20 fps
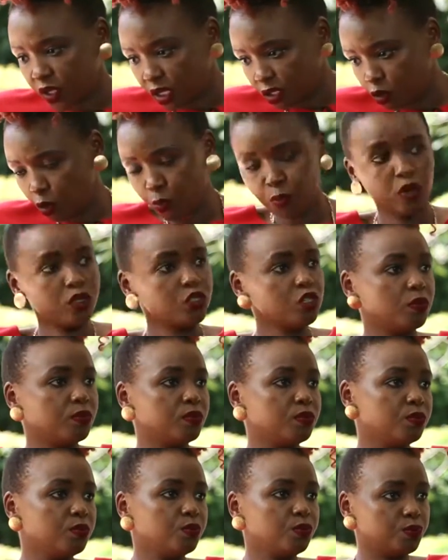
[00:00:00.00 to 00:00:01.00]
your
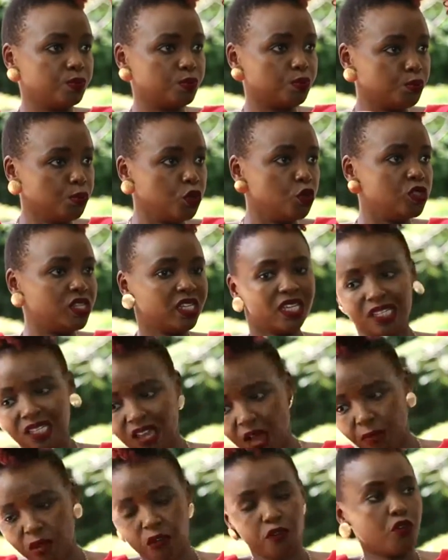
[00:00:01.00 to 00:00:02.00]
bottom music is
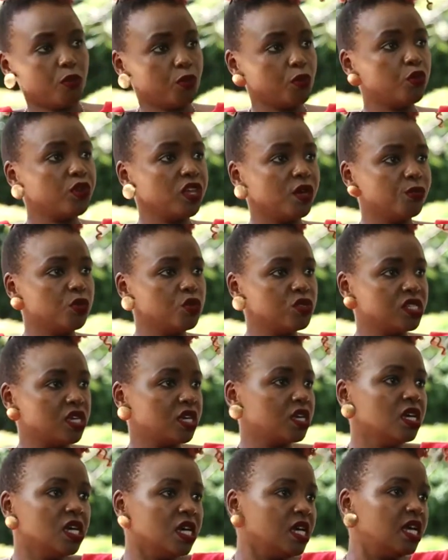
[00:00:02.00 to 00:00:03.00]
coming from Luya
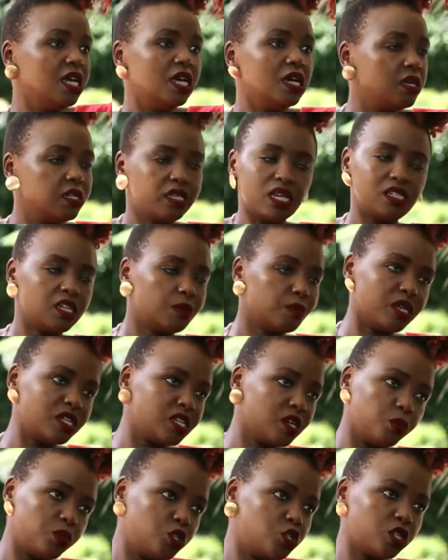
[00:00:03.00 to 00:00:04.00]
music, it doesn't
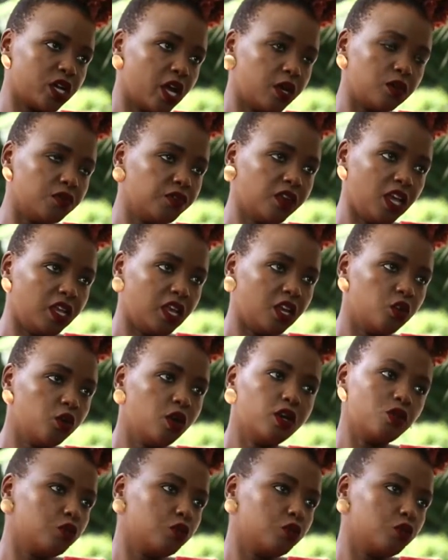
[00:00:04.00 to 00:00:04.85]
matter which kind of Kenyan you are.